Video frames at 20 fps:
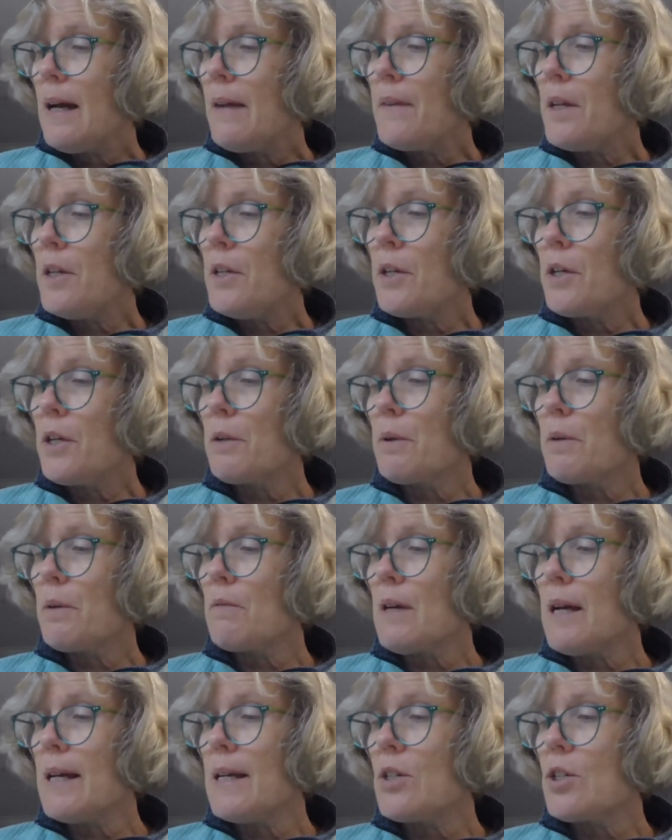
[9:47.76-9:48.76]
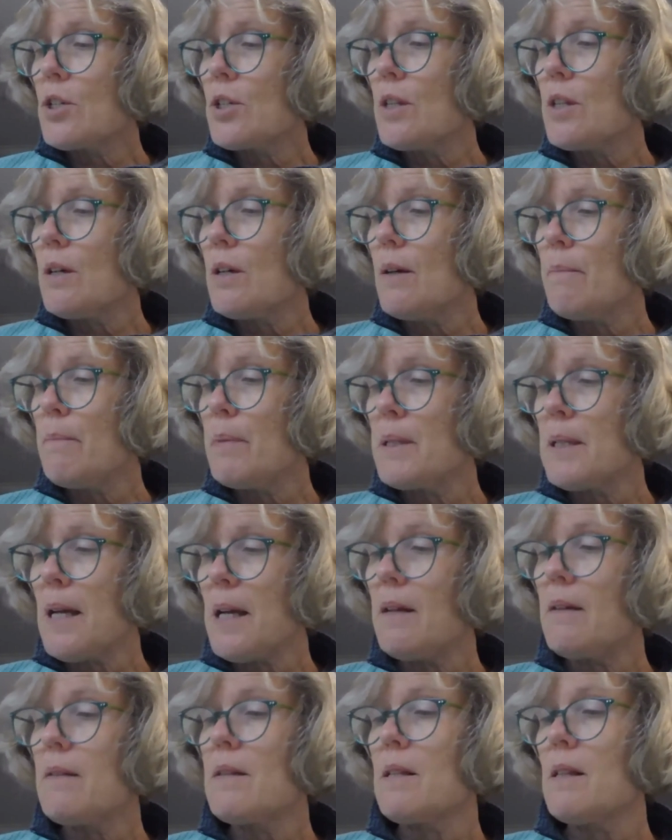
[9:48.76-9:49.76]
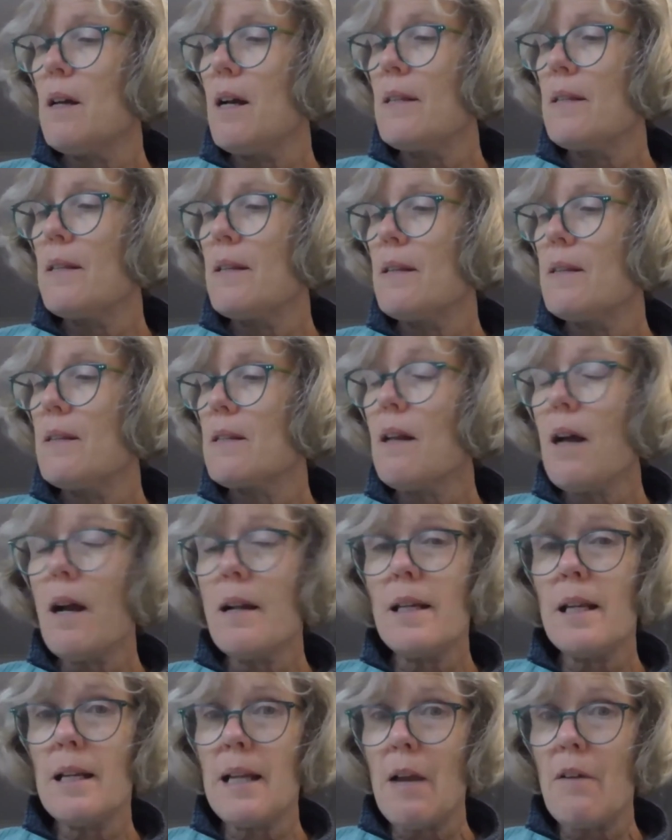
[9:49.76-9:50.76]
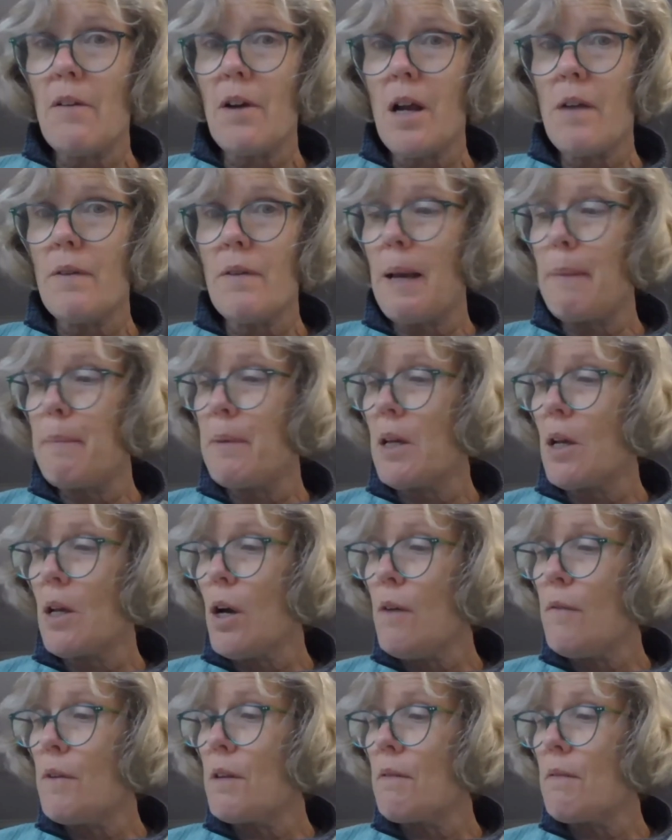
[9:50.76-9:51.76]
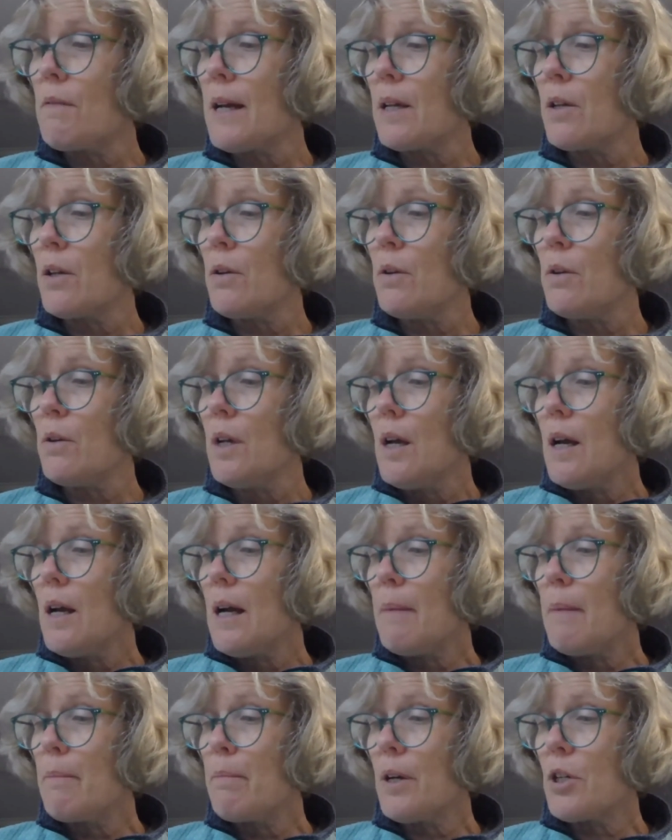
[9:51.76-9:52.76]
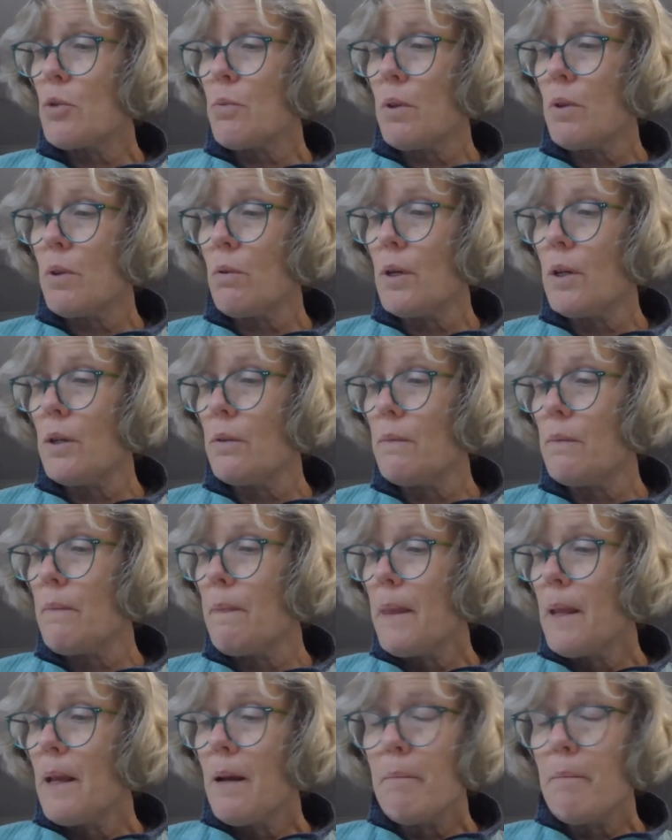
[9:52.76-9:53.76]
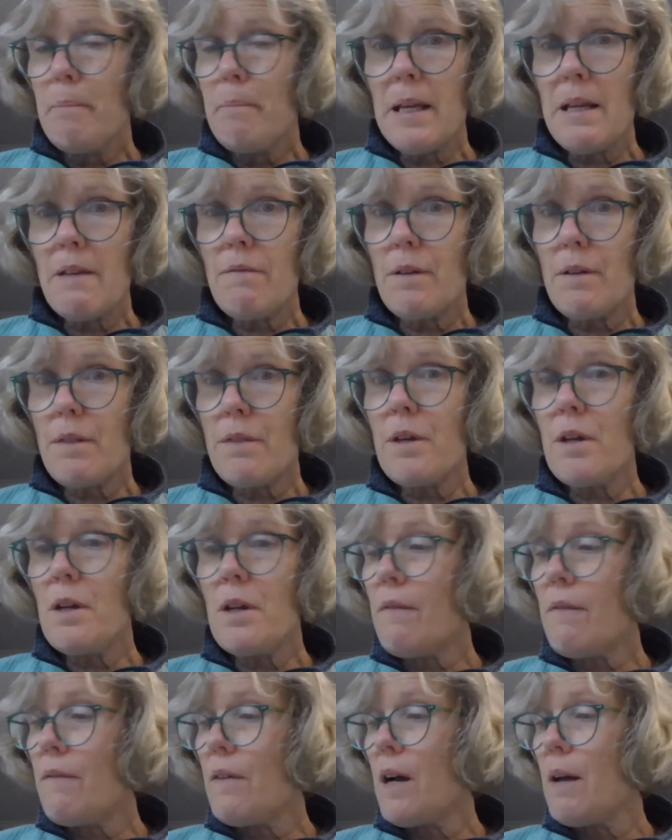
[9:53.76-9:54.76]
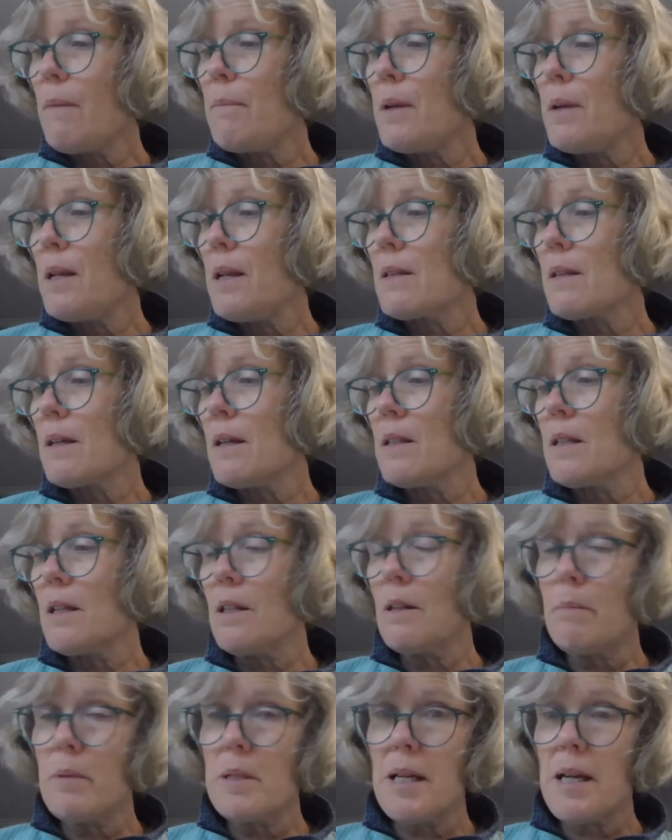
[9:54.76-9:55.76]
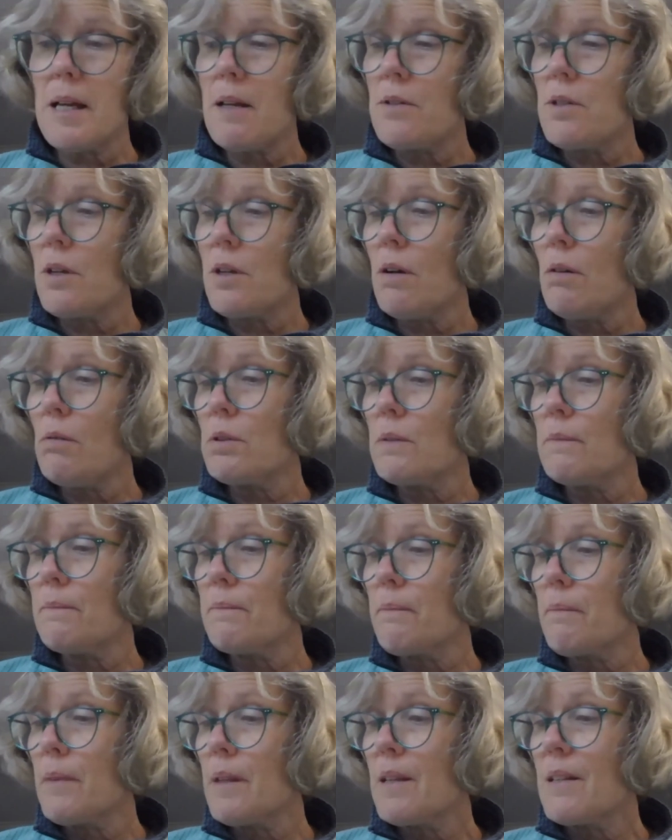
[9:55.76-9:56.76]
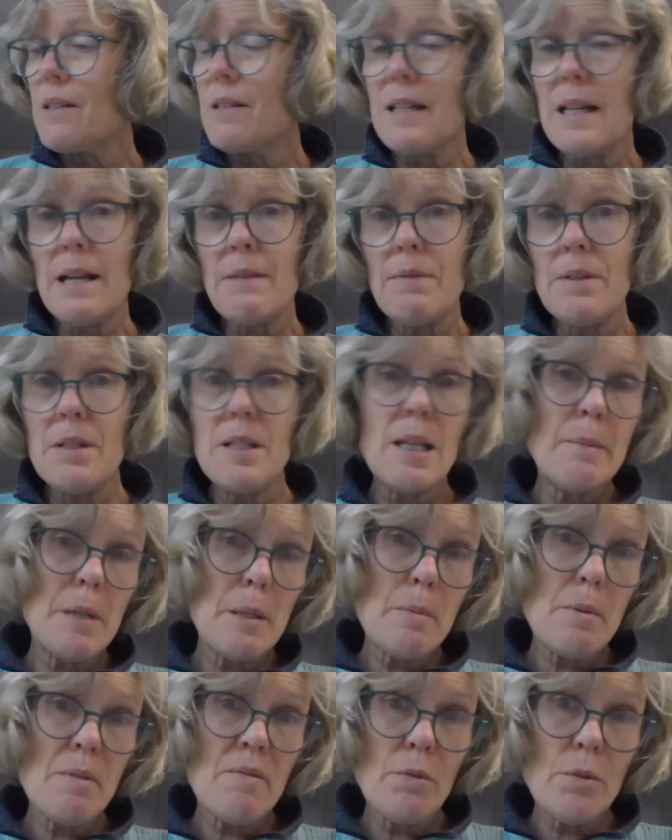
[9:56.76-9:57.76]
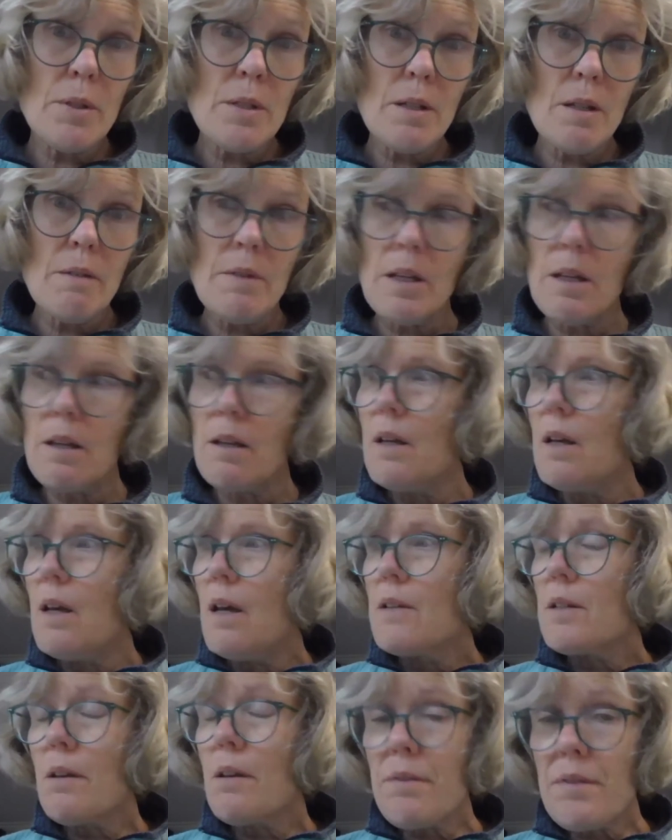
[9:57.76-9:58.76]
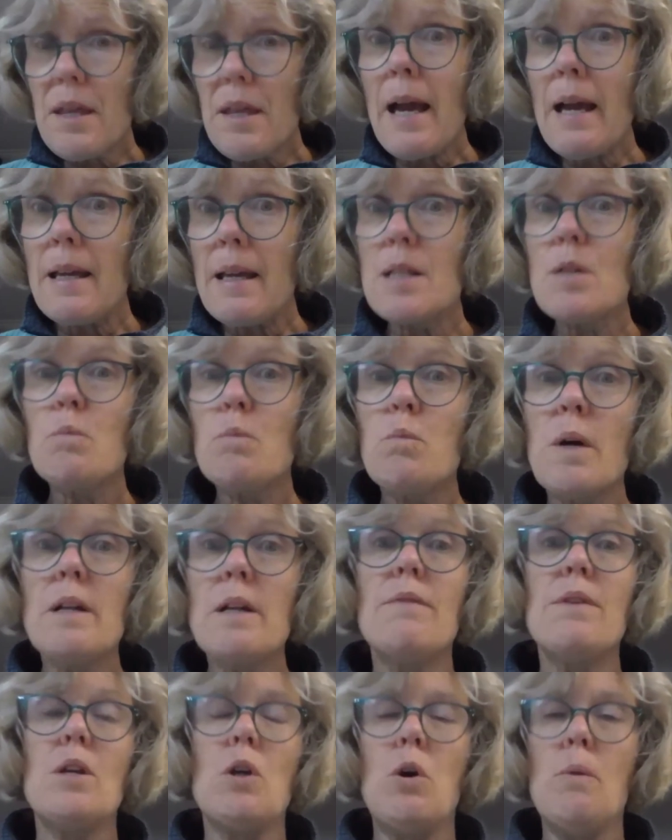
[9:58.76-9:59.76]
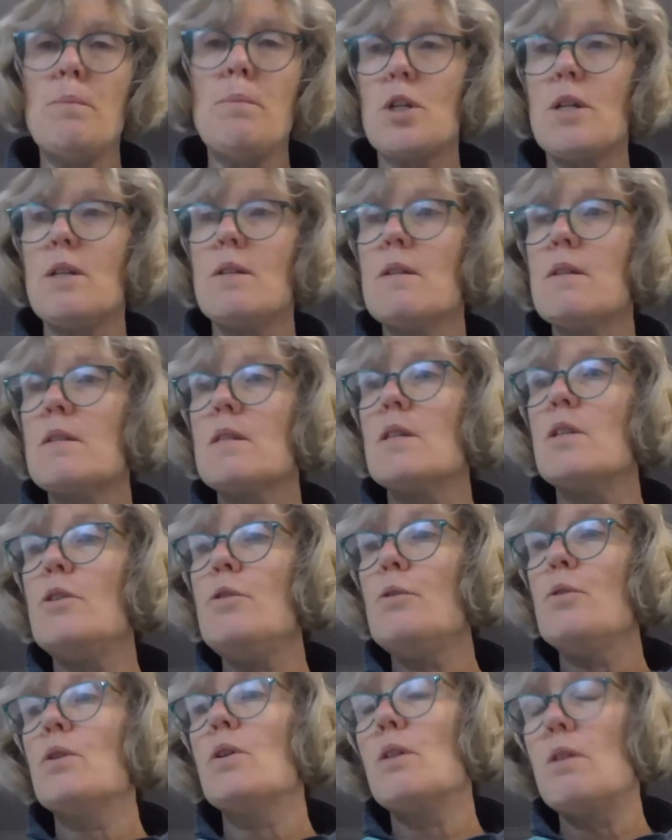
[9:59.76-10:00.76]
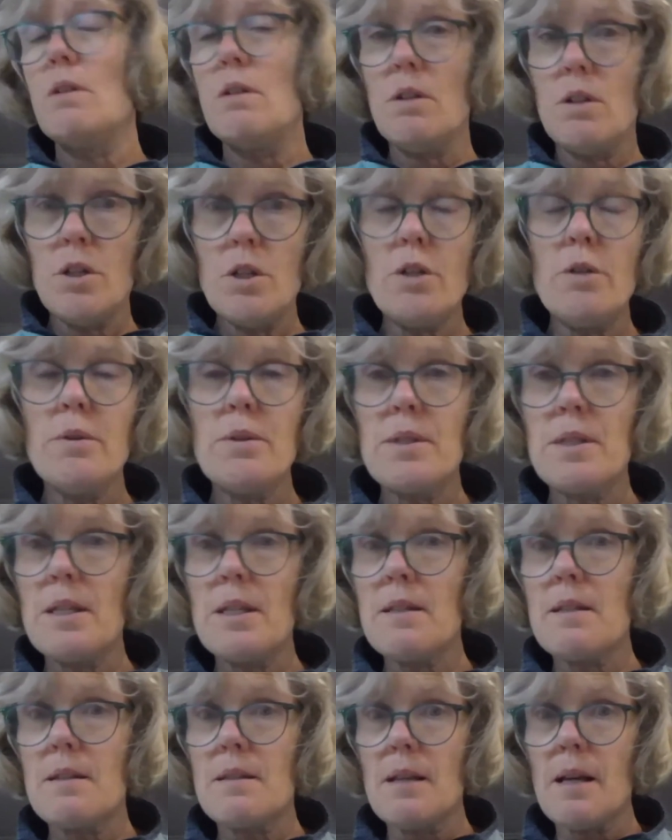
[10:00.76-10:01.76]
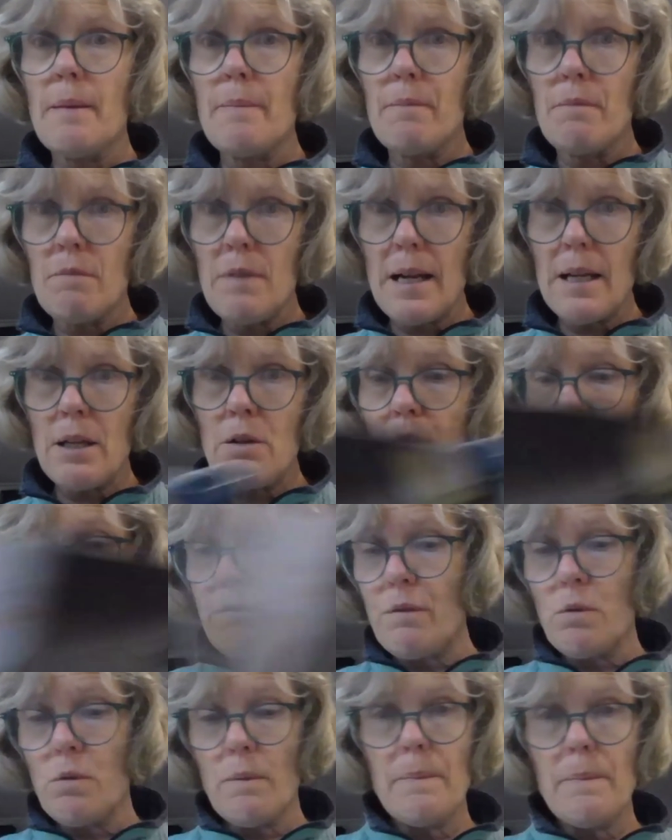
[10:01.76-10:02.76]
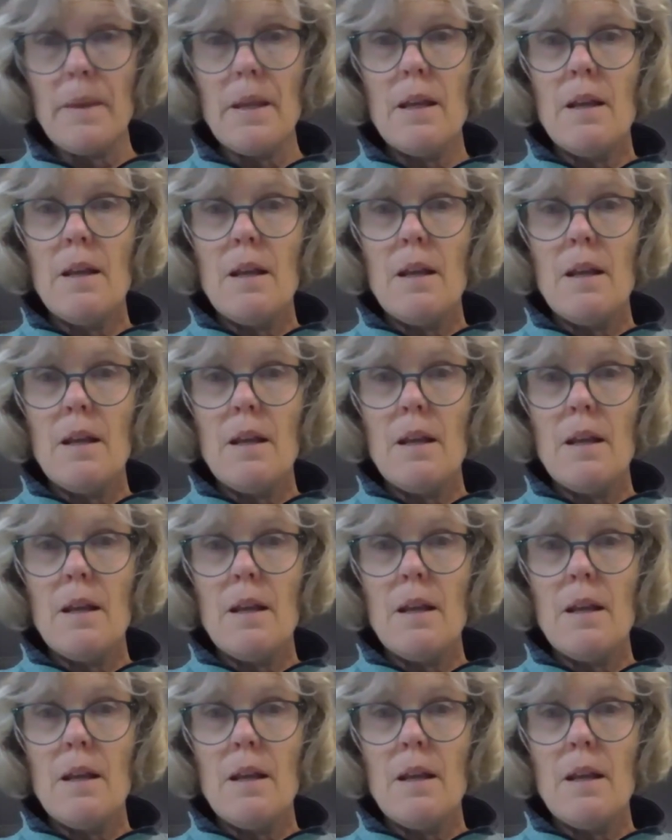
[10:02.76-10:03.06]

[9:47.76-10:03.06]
and then you're going to arrange the potato slices slightly overlapping over the ragu and brush with oil. Bake for 35 minutes until the potatoes are golden. Stand for 10 minutes before serving. So that is one of the options that you can use this ragu for.